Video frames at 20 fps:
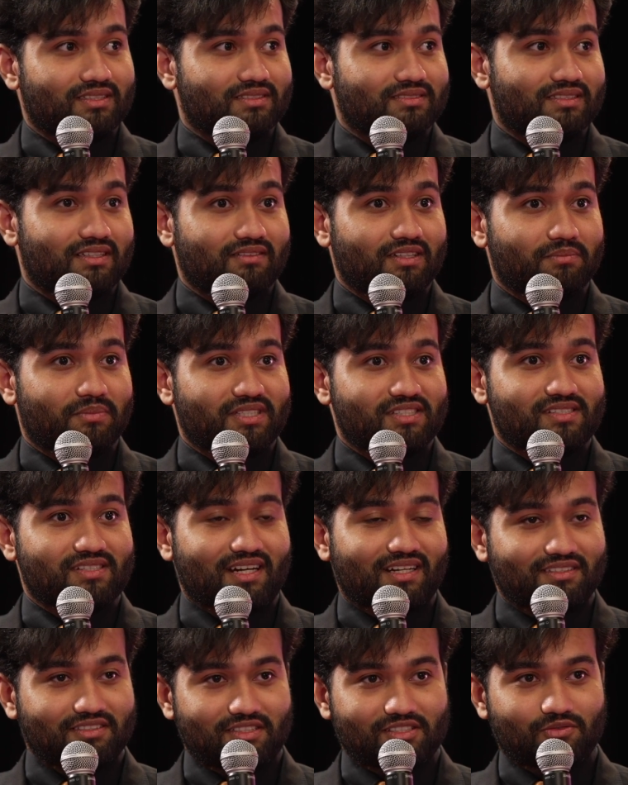developing
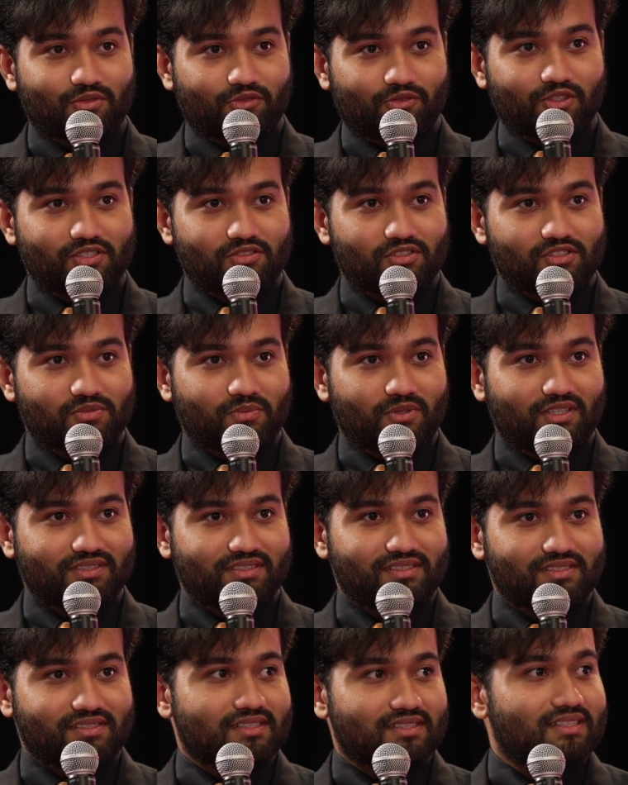standards for first
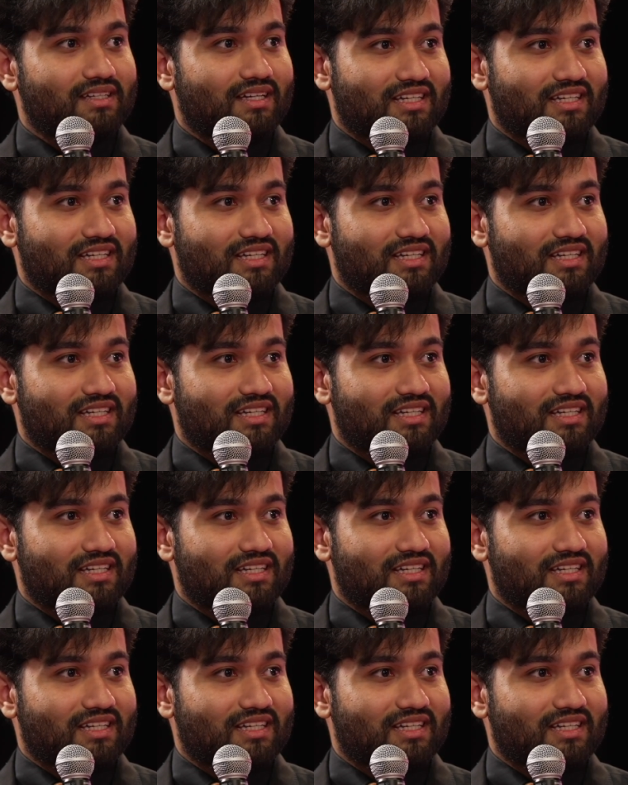responders,